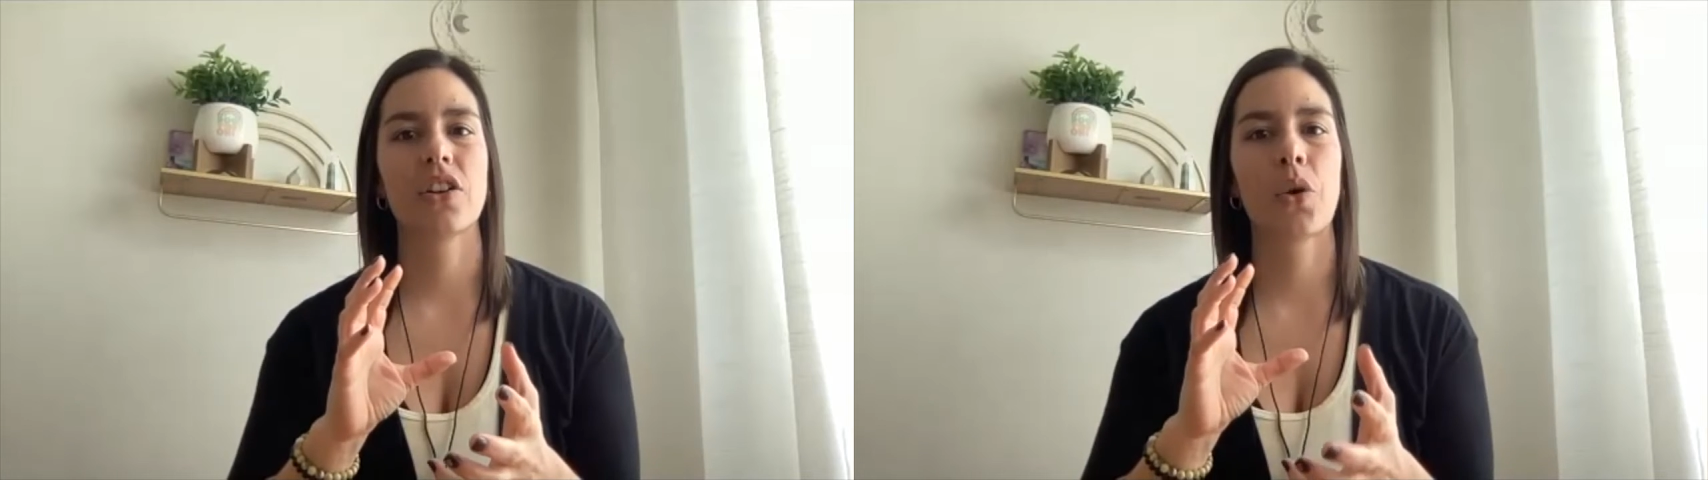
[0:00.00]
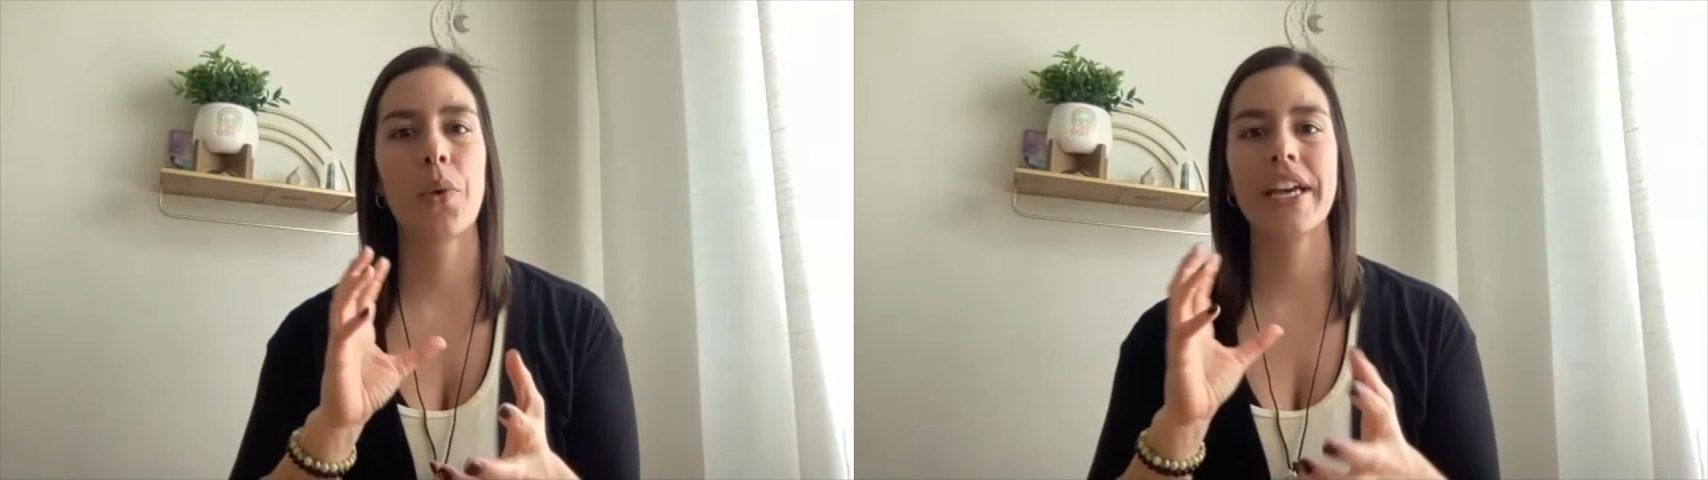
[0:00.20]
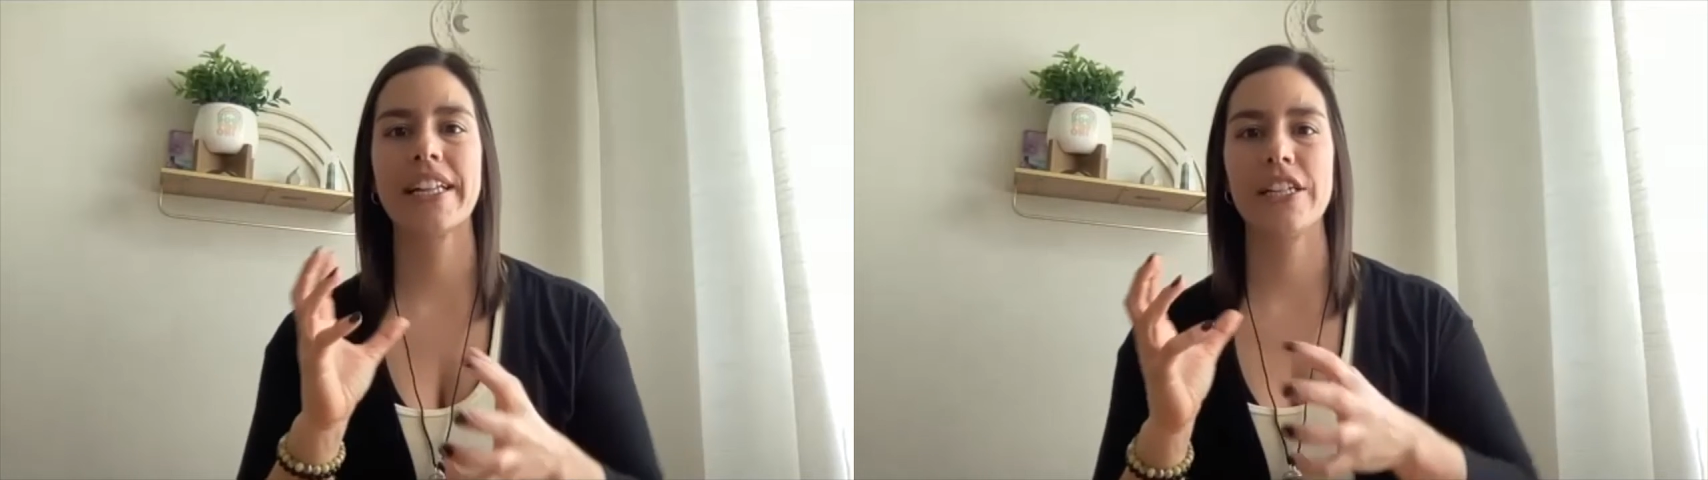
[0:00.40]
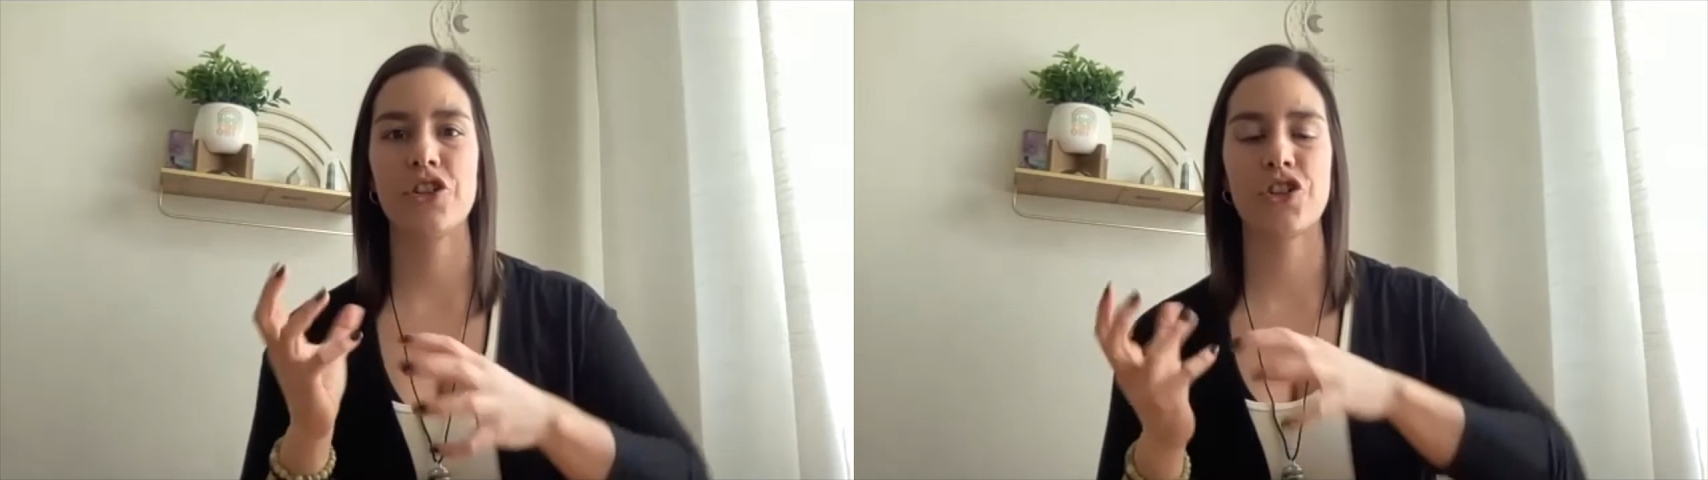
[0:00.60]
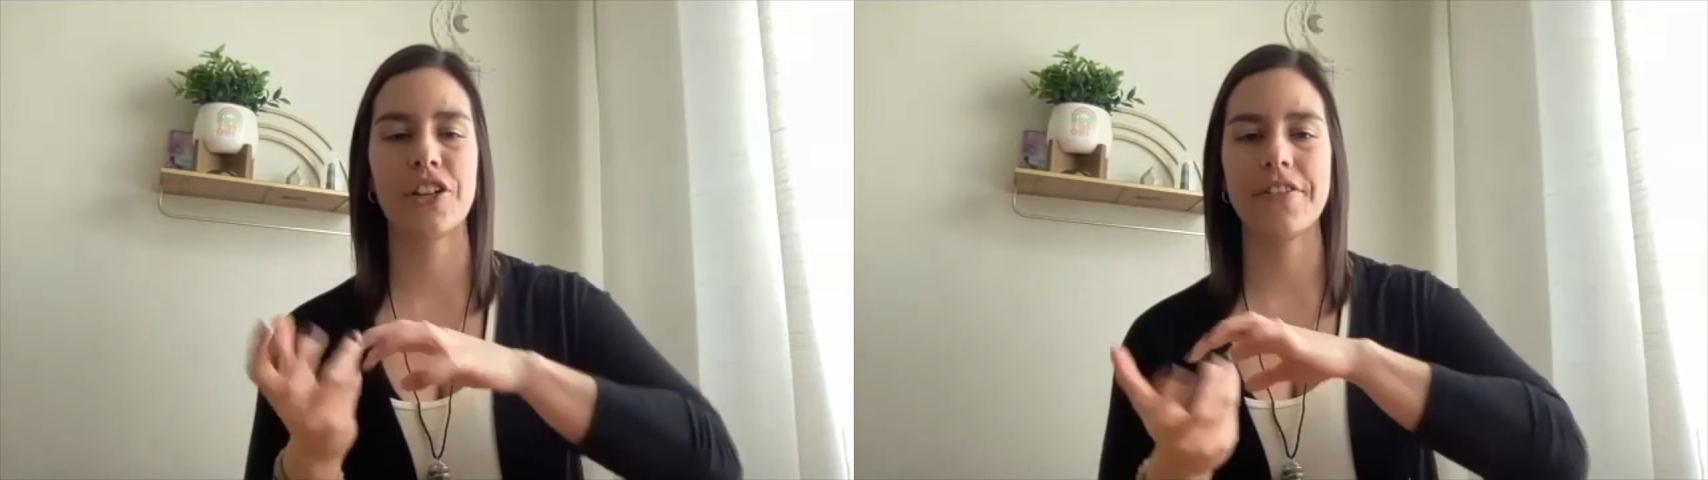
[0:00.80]
quickly
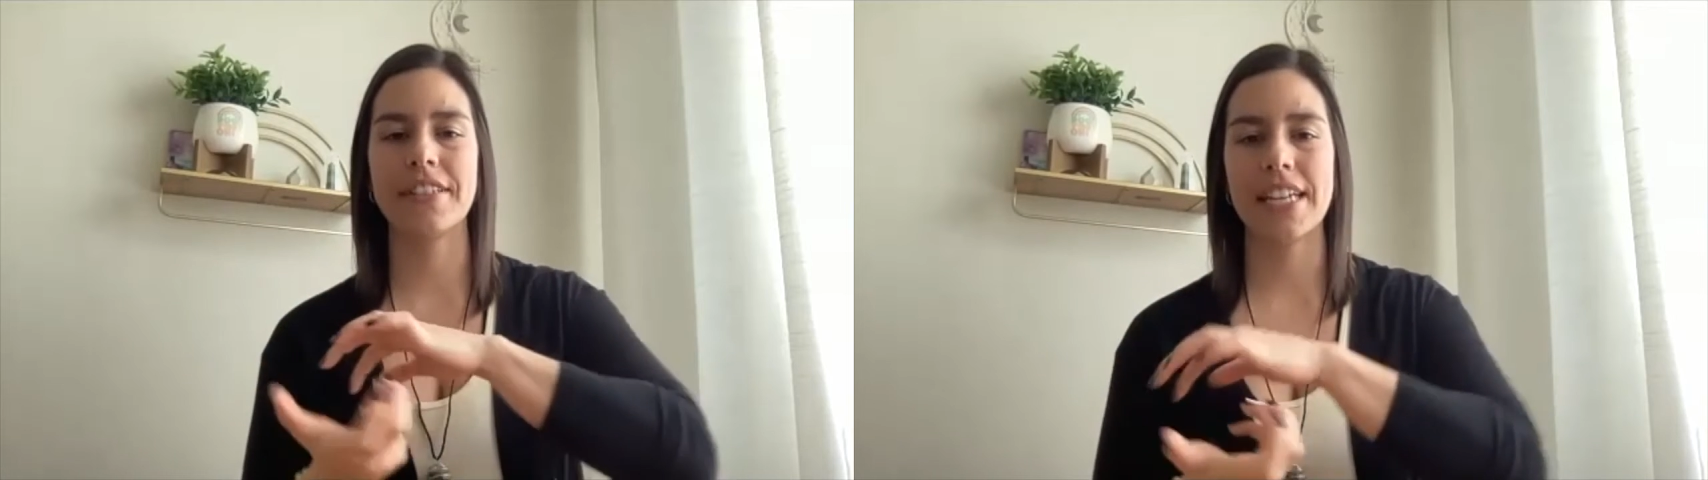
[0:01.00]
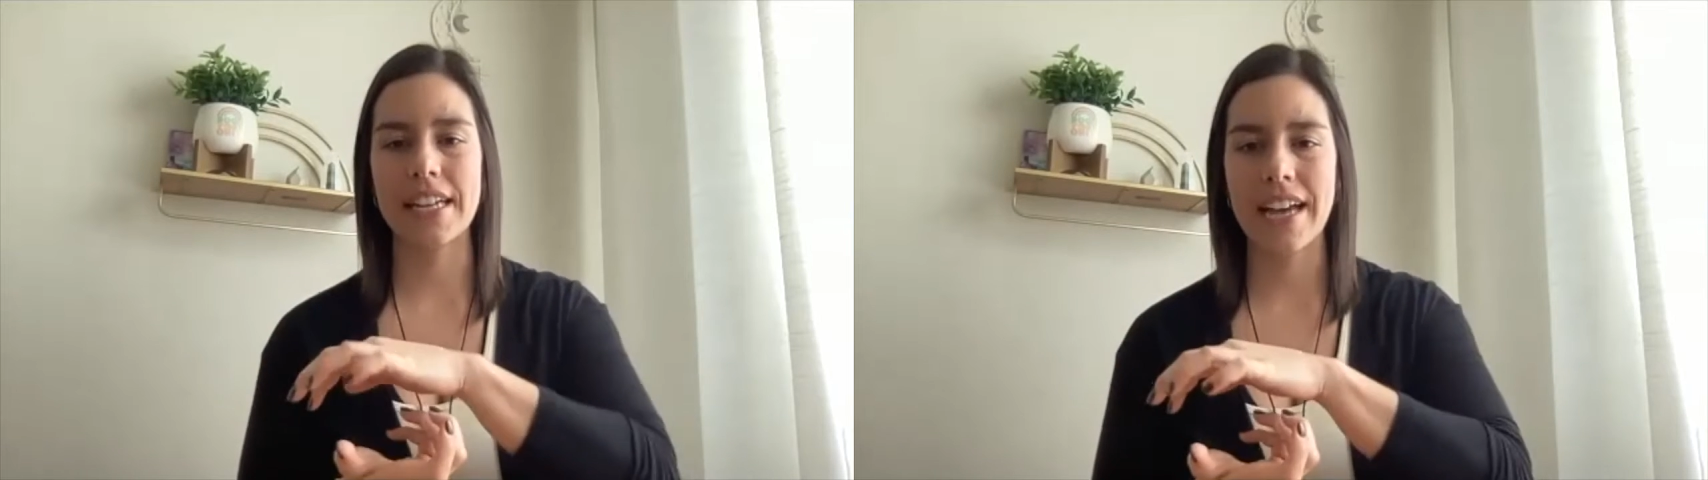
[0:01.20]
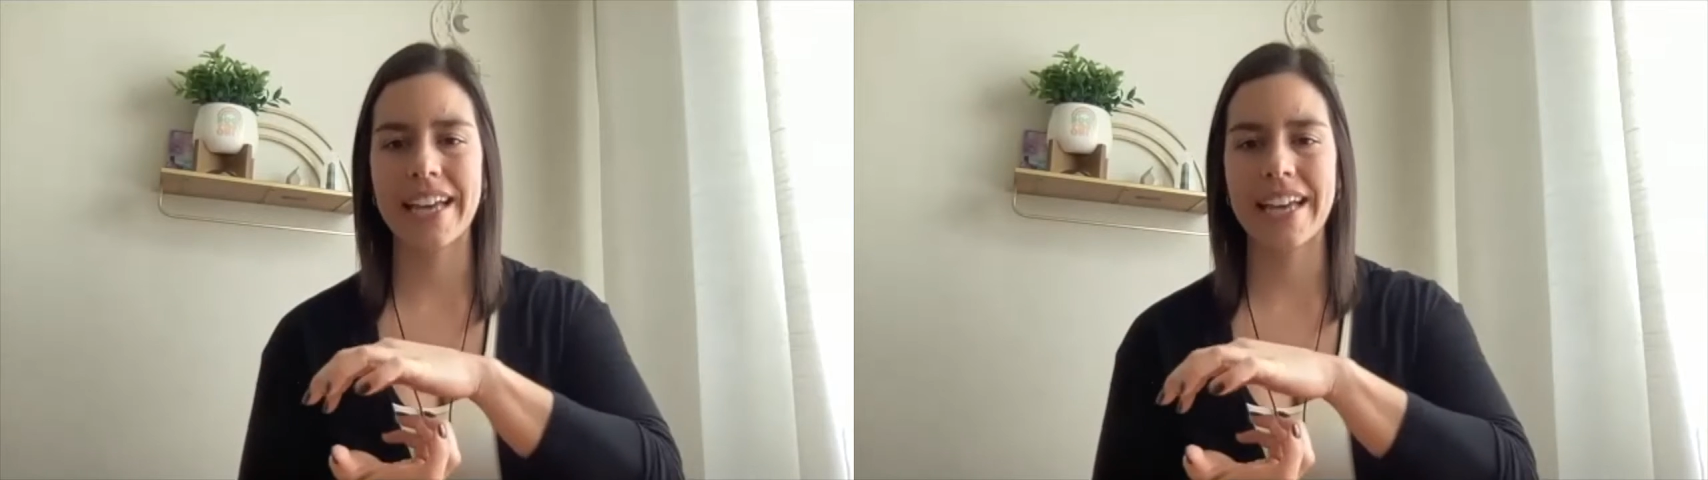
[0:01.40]
shifted,